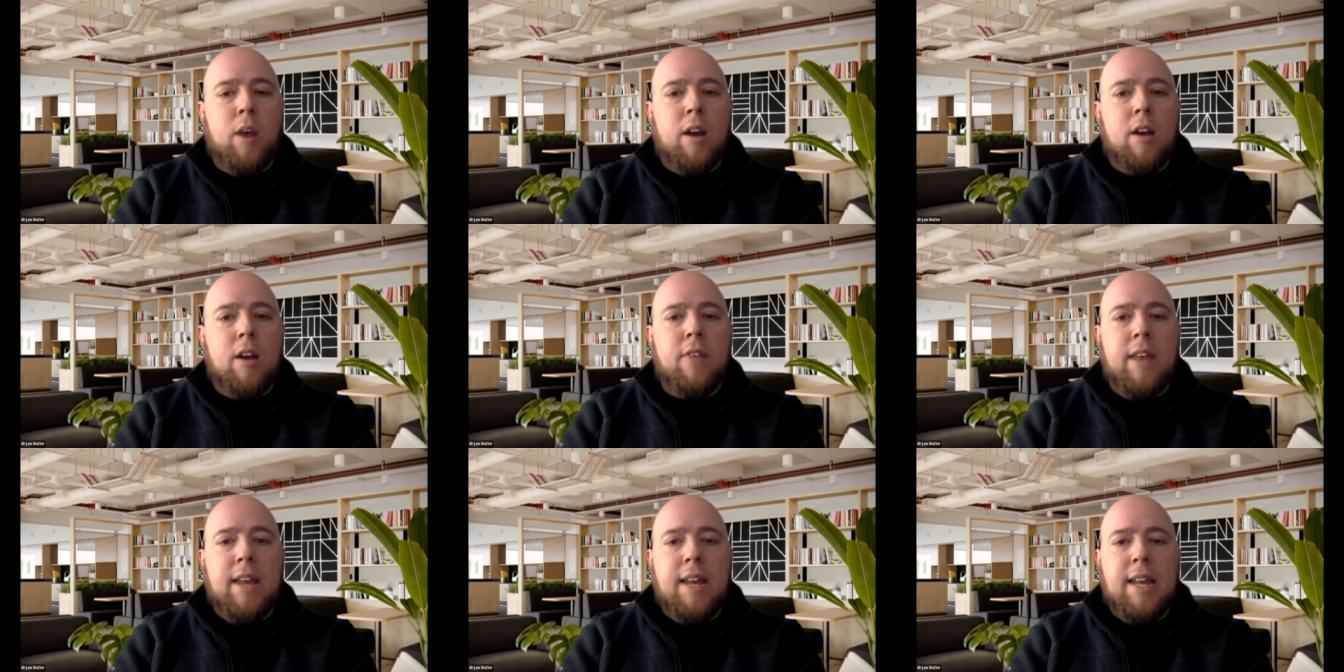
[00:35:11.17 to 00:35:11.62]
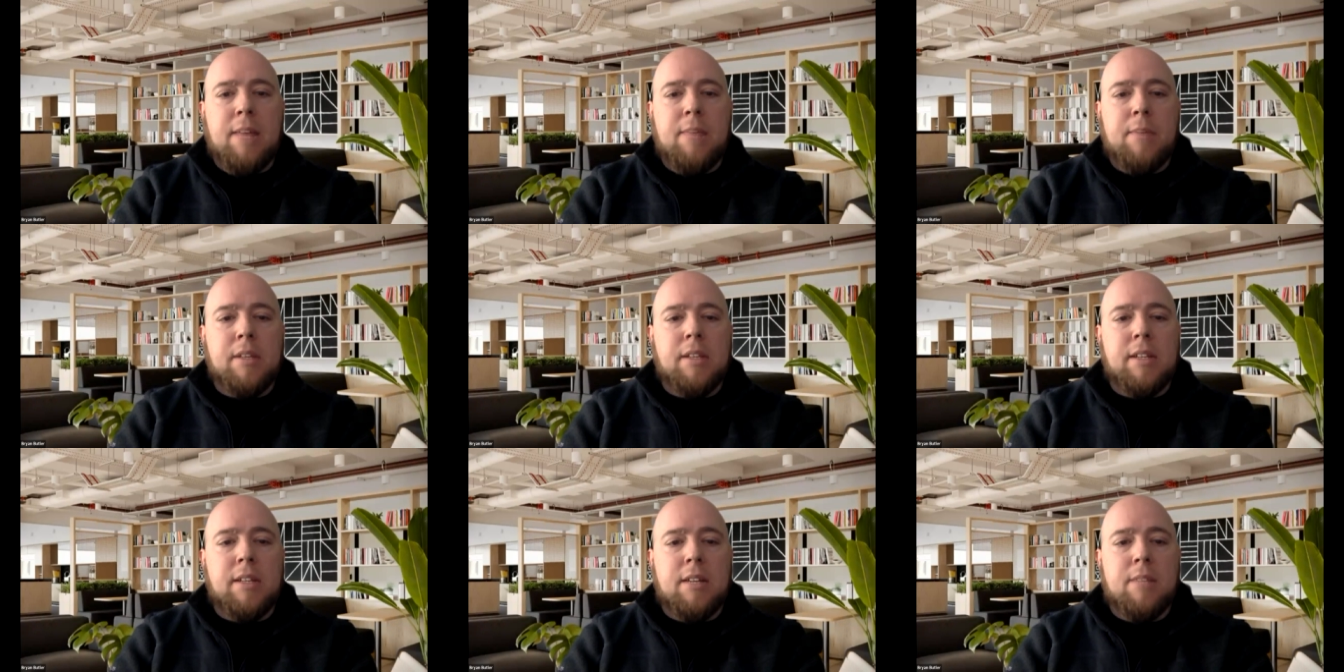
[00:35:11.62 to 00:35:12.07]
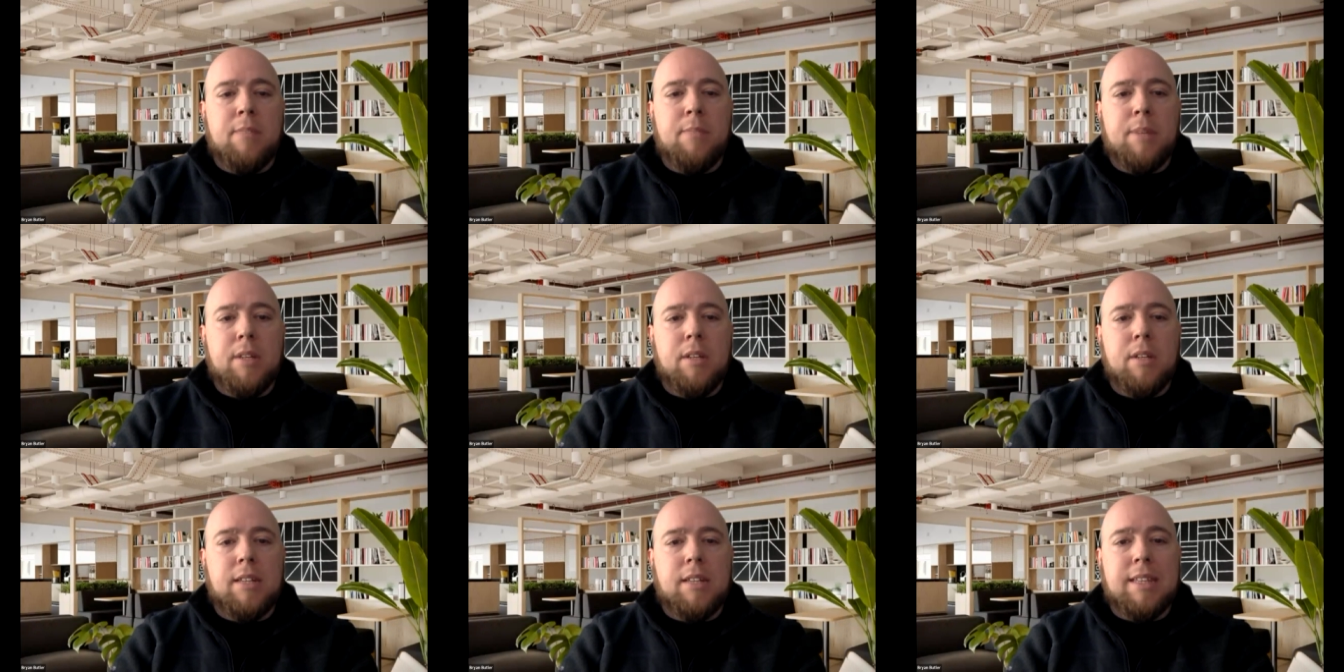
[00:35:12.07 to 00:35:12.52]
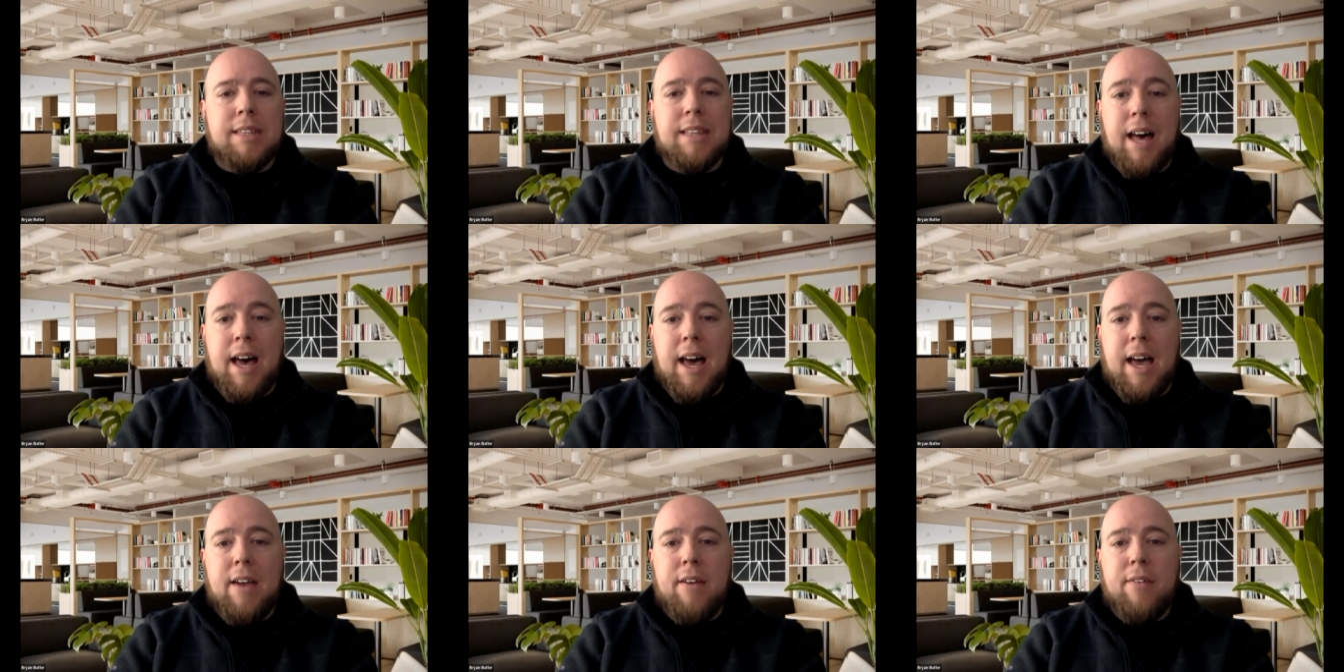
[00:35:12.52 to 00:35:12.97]
but I'm not aware of any ability to
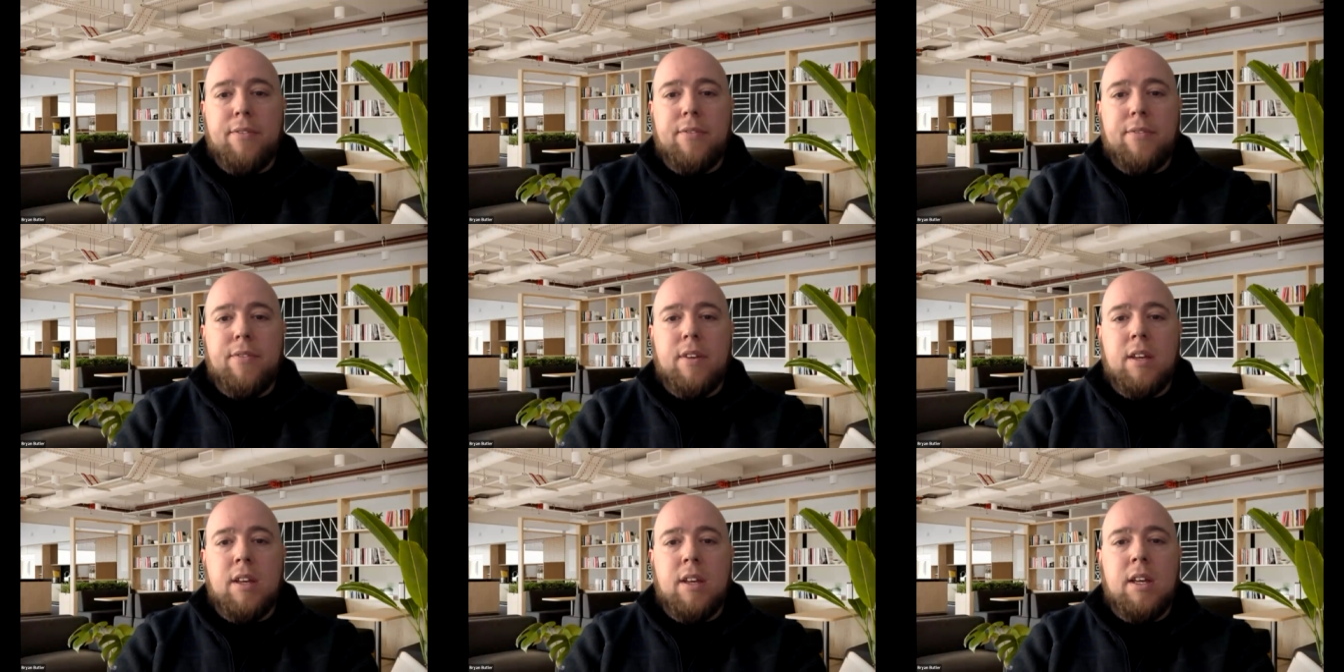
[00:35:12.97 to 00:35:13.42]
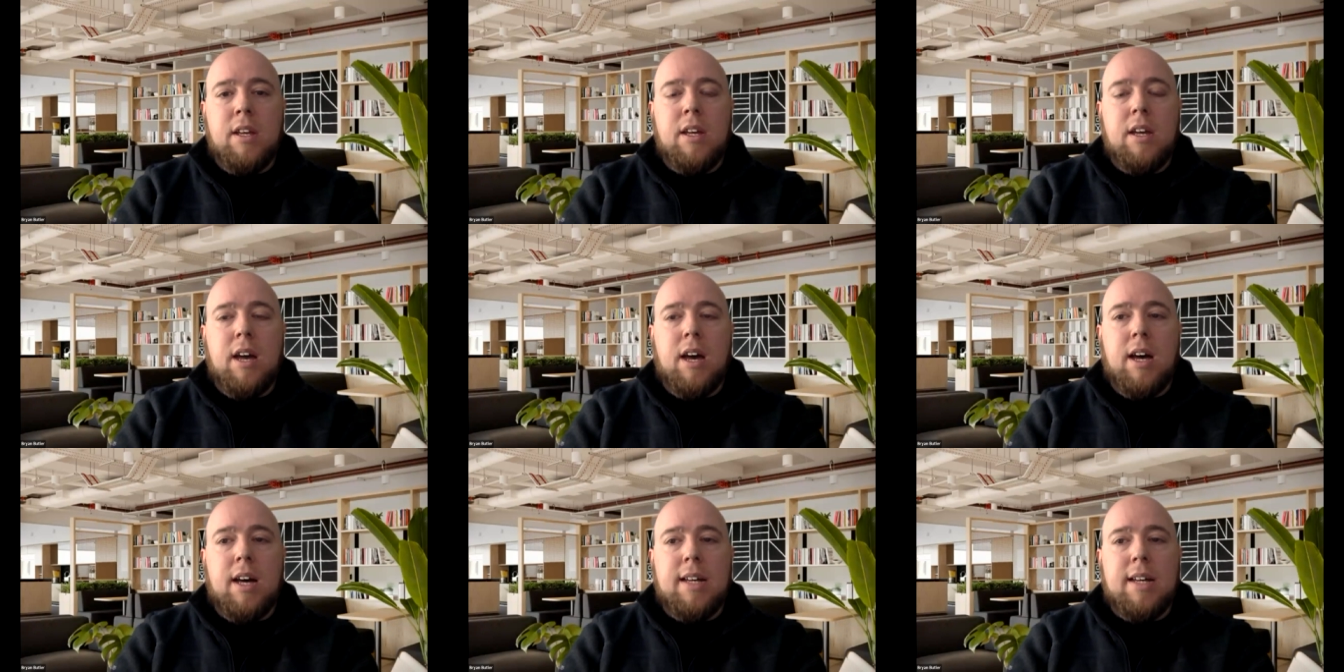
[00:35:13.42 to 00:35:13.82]
build a live